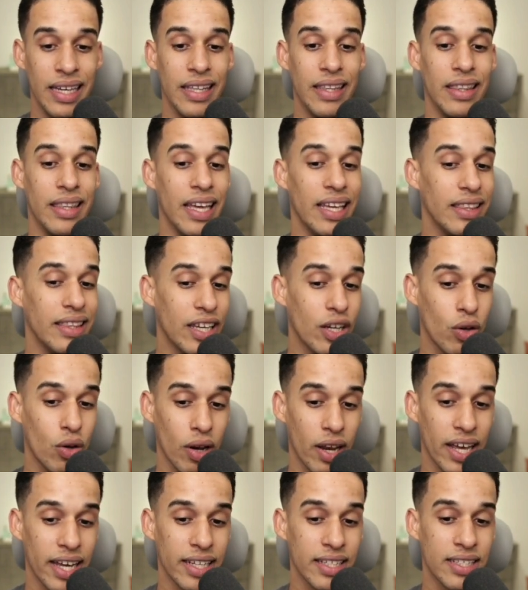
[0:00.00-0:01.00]
then they
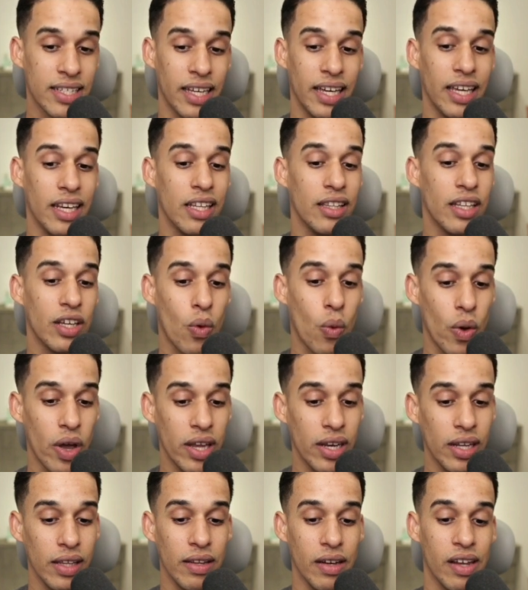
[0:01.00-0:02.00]
collect hitting the
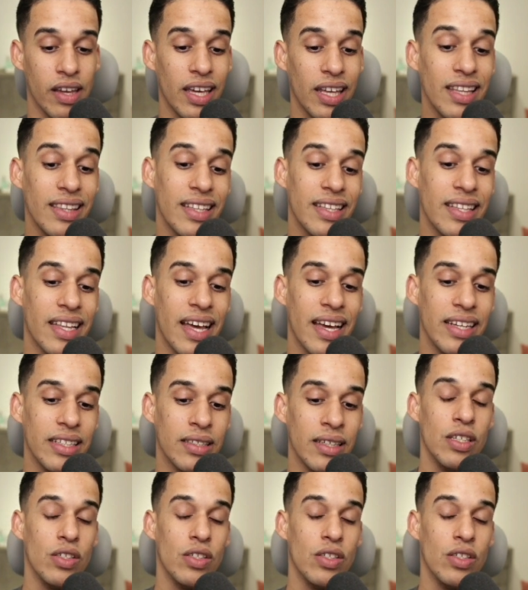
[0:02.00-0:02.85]
queen, they're hitting the knight,